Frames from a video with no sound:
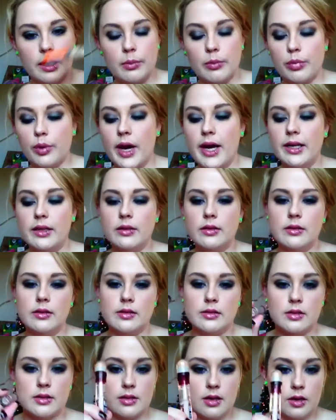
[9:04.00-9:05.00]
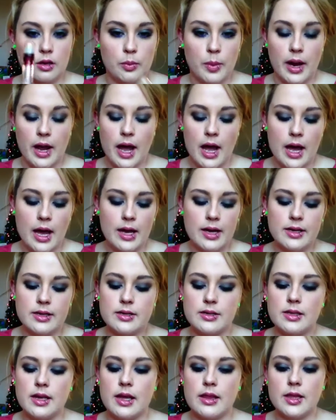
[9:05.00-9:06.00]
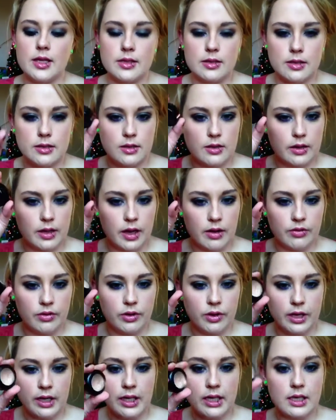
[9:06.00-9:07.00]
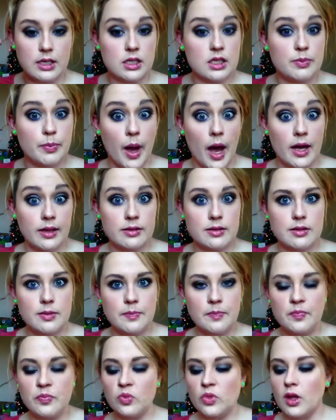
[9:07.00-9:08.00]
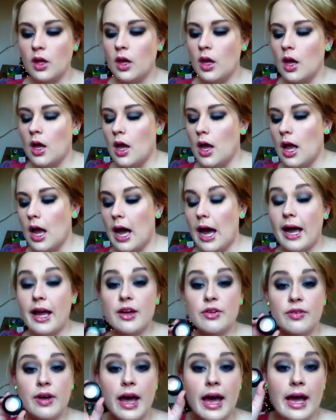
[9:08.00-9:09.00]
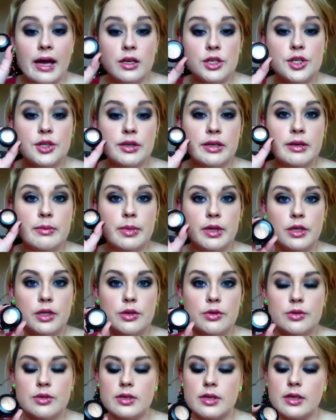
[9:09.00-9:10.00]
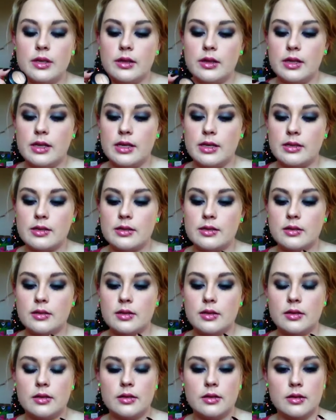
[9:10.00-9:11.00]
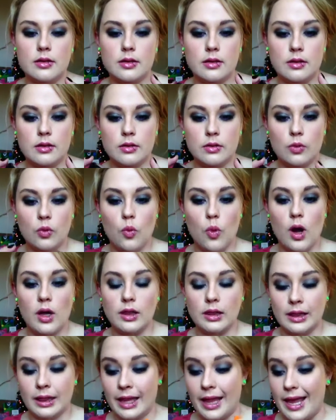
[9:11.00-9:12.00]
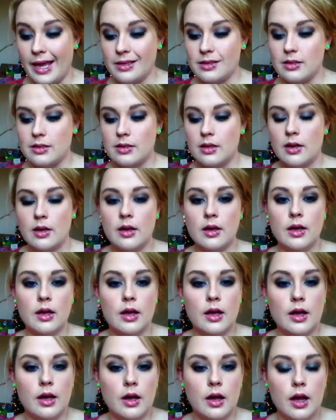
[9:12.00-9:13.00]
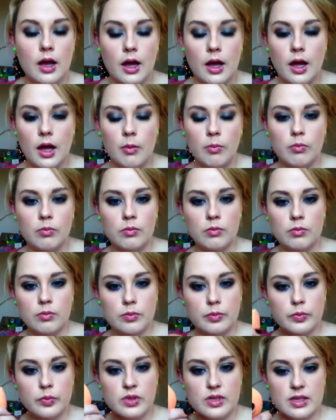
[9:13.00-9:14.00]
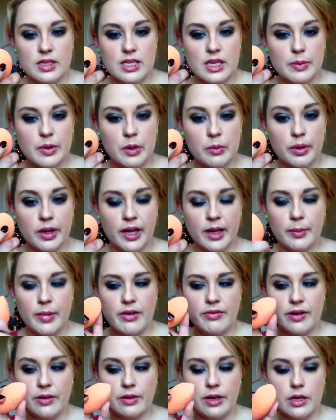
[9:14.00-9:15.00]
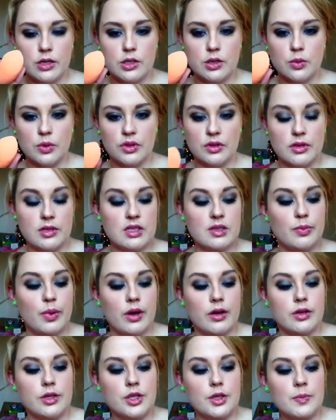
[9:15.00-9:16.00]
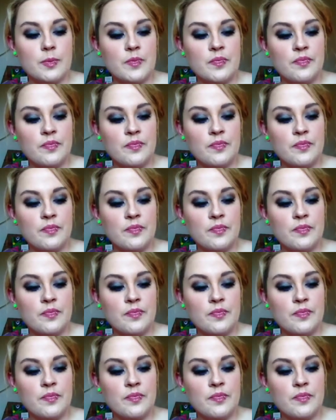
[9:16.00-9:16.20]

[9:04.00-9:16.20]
and brighten, this is under my eyes, and this is to cover any spots. I have actually been using this one less since I've been applying my foundation with this sponge.